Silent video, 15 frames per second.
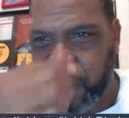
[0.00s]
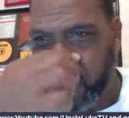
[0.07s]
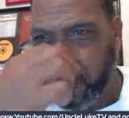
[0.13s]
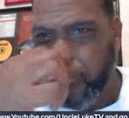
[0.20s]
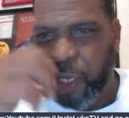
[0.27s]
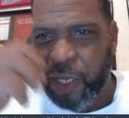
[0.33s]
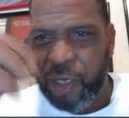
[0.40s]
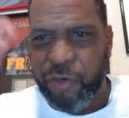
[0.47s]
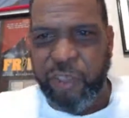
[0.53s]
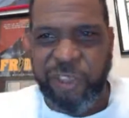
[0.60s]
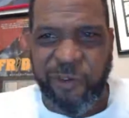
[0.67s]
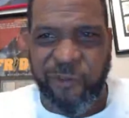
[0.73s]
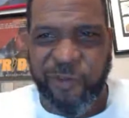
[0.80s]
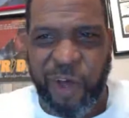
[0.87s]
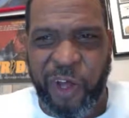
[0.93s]
Crystal
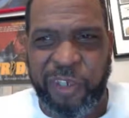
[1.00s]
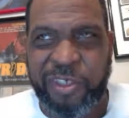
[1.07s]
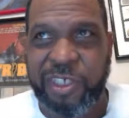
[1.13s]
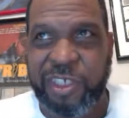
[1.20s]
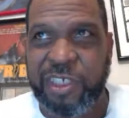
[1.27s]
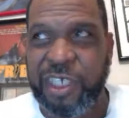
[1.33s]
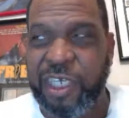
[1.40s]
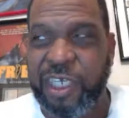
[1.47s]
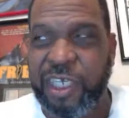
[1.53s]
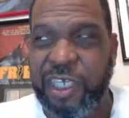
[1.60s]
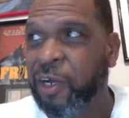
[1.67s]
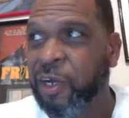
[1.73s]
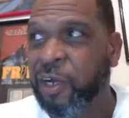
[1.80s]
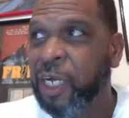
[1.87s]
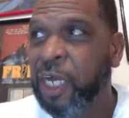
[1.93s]
Foss is in
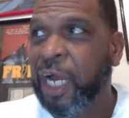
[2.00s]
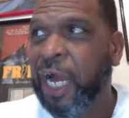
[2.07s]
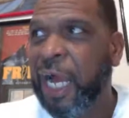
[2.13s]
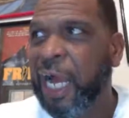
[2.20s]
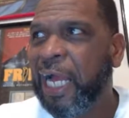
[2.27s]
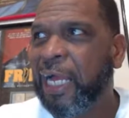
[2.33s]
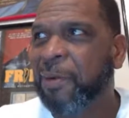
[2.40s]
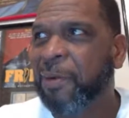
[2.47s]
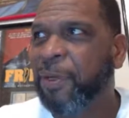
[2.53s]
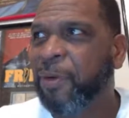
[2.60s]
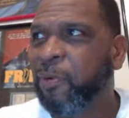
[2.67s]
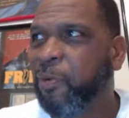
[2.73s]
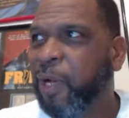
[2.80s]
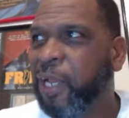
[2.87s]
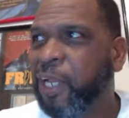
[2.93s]
here. I have been
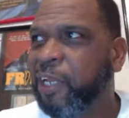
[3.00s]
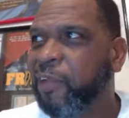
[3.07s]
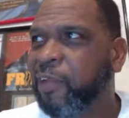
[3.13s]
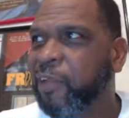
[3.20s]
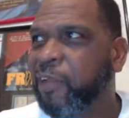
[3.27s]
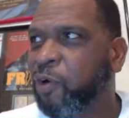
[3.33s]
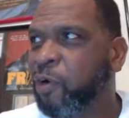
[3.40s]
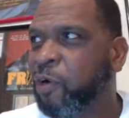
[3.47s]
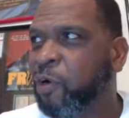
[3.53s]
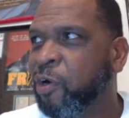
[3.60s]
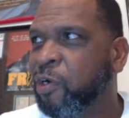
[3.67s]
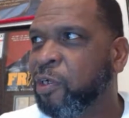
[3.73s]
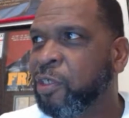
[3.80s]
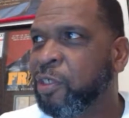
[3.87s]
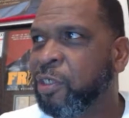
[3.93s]
waiting for
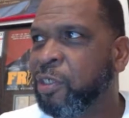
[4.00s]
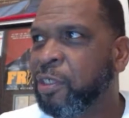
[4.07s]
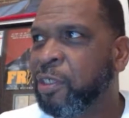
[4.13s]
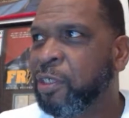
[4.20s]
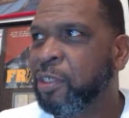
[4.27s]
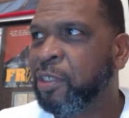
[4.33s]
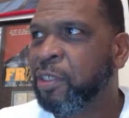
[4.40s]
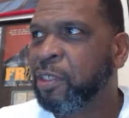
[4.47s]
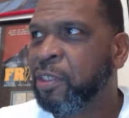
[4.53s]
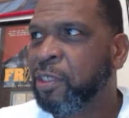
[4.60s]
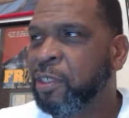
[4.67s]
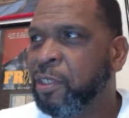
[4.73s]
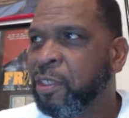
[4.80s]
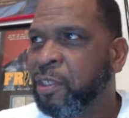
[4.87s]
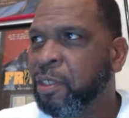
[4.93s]
her.
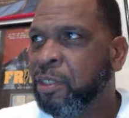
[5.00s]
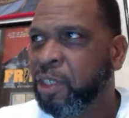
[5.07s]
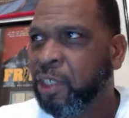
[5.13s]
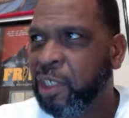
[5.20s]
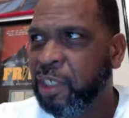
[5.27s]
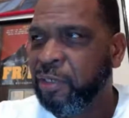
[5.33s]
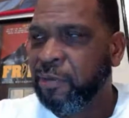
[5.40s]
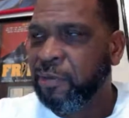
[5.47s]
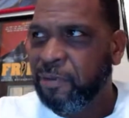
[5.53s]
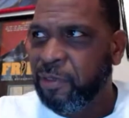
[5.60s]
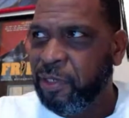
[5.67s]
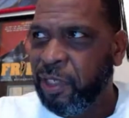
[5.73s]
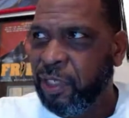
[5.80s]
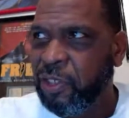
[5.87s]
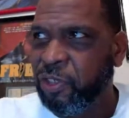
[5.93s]
She
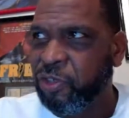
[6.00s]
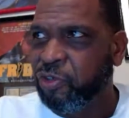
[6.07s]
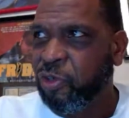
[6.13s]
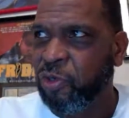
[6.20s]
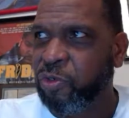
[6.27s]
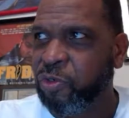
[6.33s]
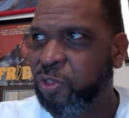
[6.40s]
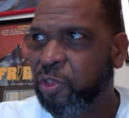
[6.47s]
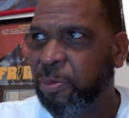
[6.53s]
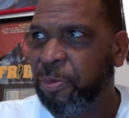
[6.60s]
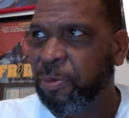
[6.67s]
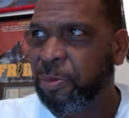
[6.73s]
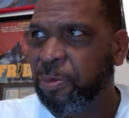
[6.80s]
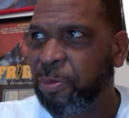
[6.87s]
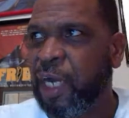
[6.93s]
controls the
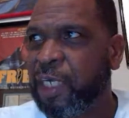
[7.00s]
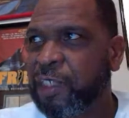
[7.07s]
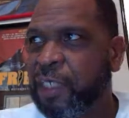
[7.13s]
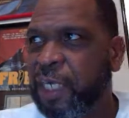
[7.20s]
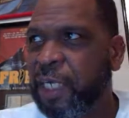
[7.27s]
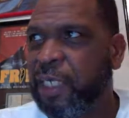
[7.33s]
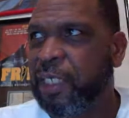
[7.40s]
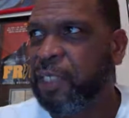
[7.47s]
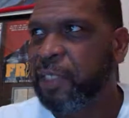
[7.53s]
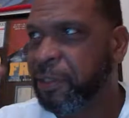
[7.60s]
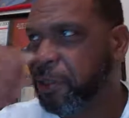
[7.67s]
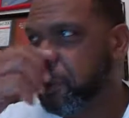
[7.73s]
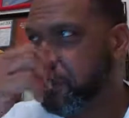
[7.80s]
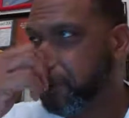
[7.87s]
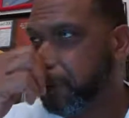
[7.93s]
massage lady.
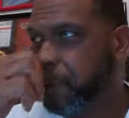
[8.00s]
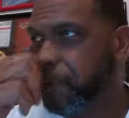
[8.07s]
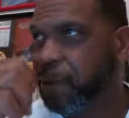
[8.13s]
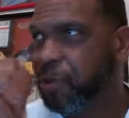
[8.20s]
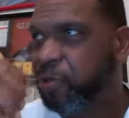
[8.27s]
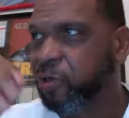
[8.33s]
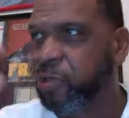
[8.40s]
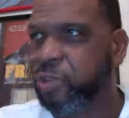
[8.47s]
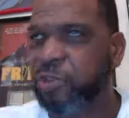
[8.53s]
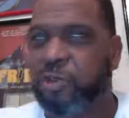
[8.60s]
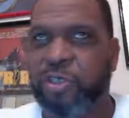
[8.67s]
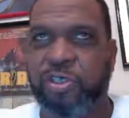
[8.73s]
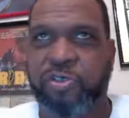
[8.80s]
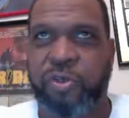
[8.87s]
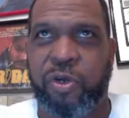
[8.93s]
Crystal
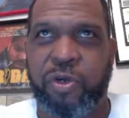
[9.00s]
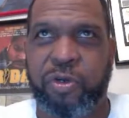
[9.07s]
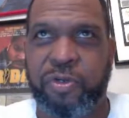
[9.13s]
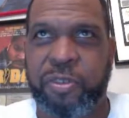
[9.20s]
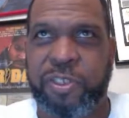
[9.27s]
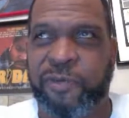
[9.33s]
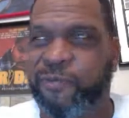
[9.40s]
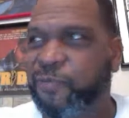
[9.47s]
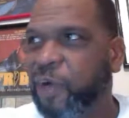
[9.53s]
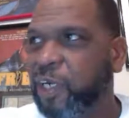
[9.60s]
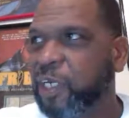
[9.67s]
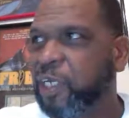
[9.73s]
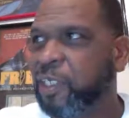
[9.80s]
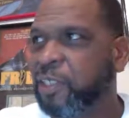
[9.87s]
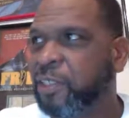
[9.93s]
controls the
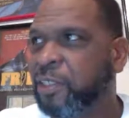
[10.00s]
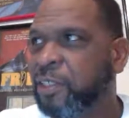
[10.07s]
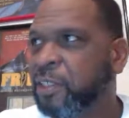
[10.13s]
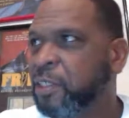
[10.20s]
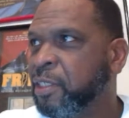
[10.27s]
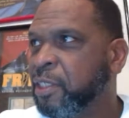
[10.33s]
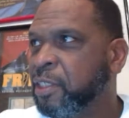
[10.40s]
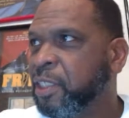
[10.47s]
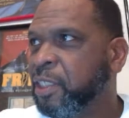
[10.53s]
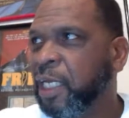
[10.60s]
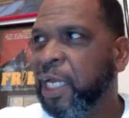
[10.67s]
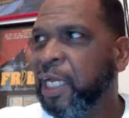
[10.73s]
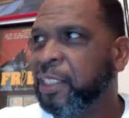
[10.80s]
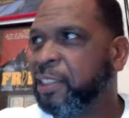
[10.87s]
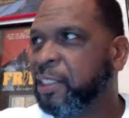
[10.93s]
fucking. She
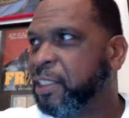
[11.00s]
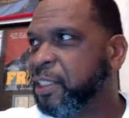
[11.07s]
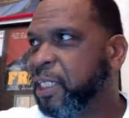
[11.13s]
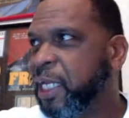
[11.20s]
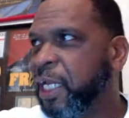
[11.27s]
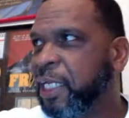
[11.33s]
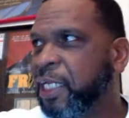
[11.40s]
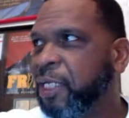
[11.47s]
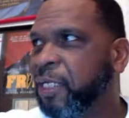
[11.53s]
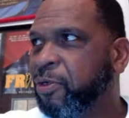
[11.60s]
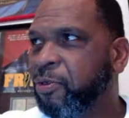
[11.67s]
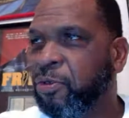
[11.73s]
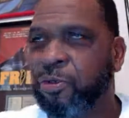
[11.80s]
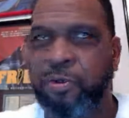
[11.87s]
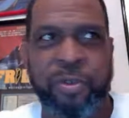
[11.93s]
has this lady
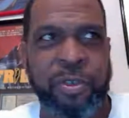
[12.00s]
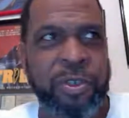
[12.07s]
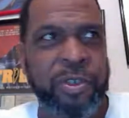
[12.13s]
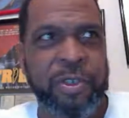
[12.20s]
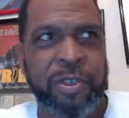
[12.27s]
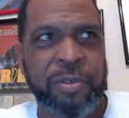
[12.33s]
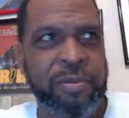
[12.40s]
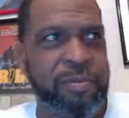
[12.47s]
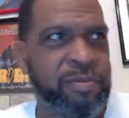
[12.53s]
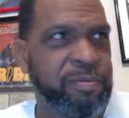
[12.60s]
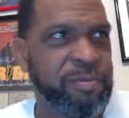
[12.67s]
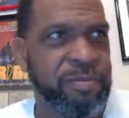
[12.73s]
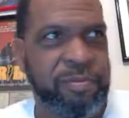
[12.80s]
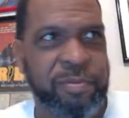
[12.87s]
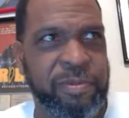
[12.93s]
who
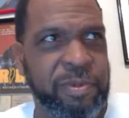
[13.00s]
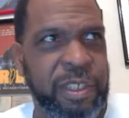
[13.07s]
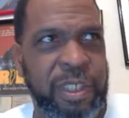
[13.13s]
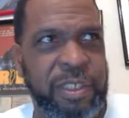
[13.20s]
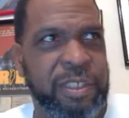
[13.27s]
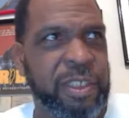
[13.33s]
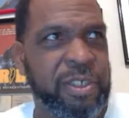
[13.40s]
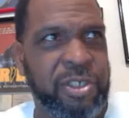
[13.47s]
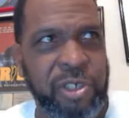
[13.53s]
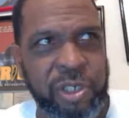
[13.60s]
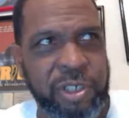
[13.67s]
is a cook.